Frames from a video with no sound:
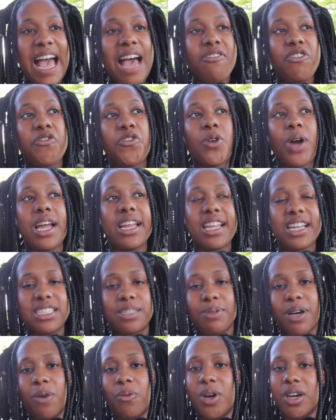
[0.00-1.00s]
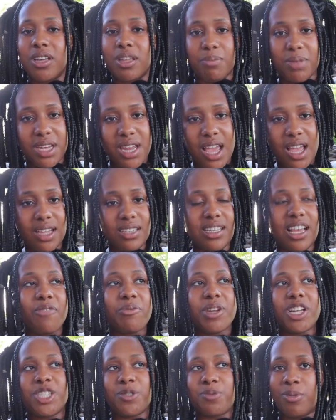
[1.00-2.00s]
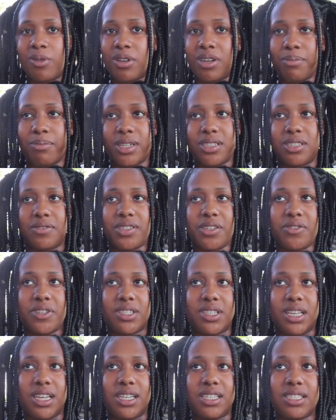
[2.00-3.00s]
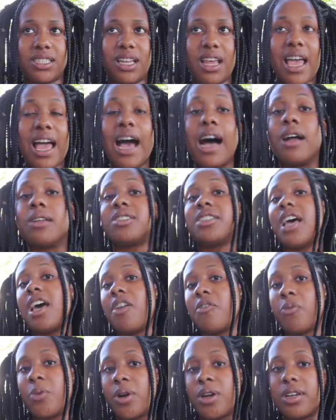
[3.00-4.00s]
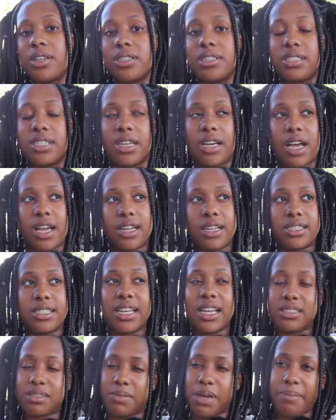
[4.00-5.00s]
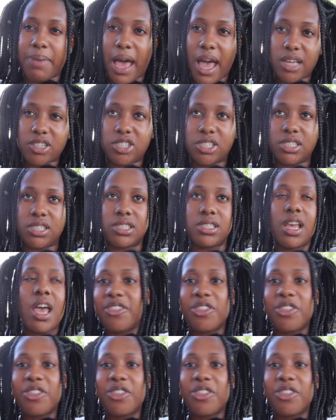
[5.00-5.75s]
I have a few ideas about what could be next. I've been exploring a bunch of different things outside of work to kind of test my passions.